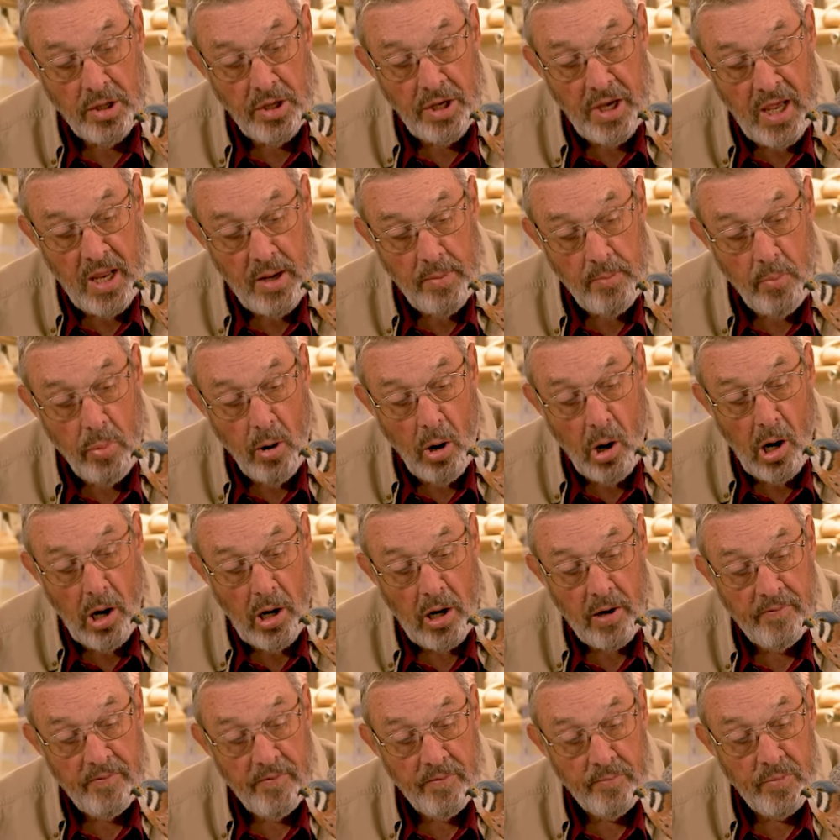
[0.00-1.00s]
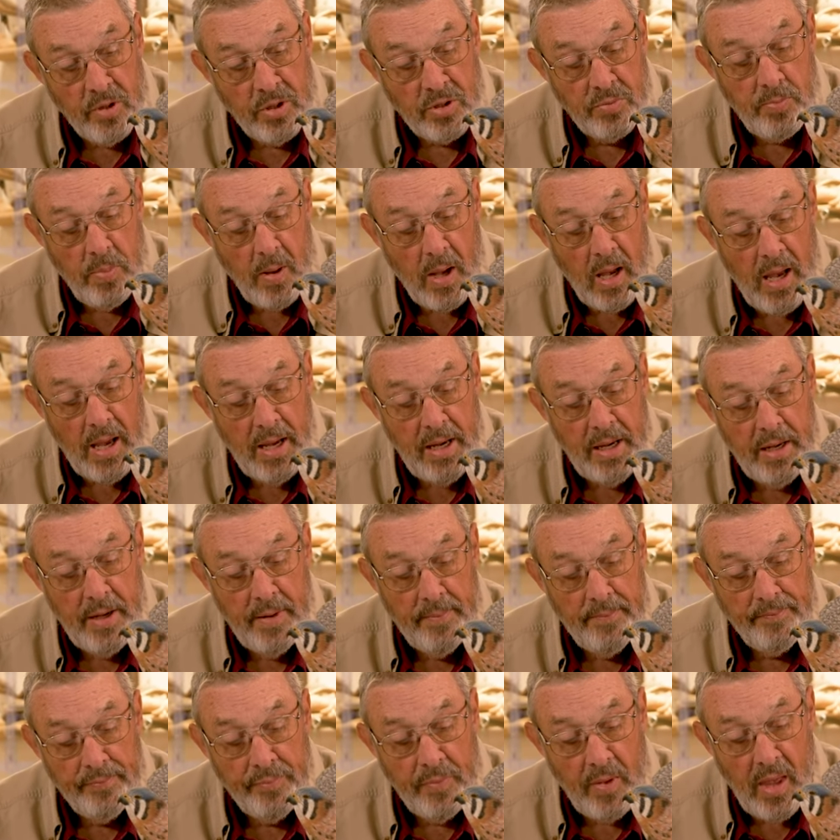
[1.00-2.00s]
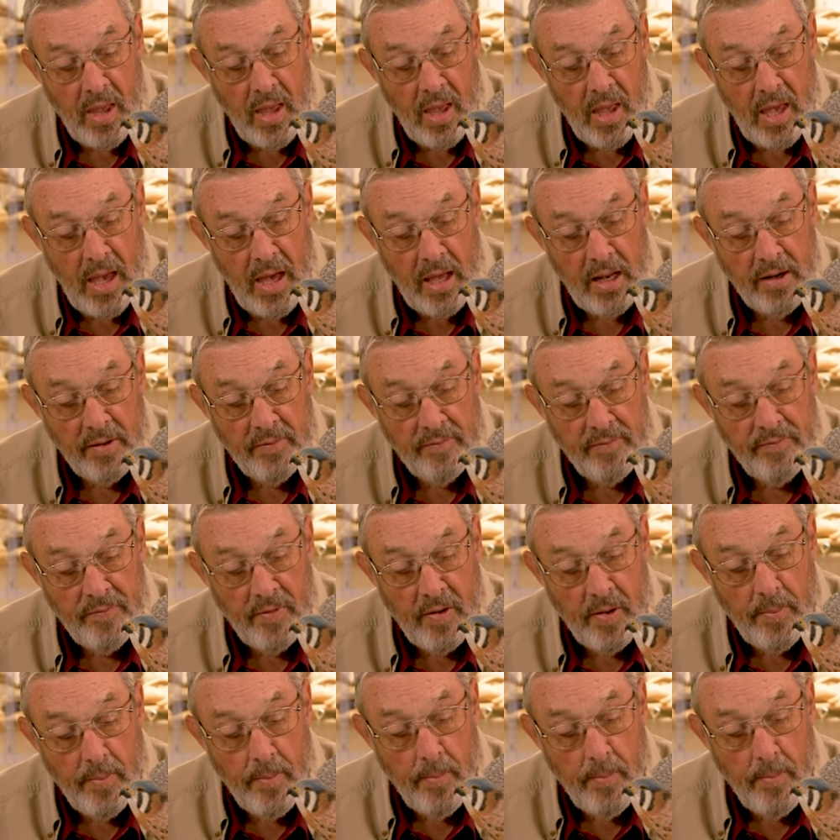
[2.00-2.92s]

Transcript: dead bark from this pine out of uh,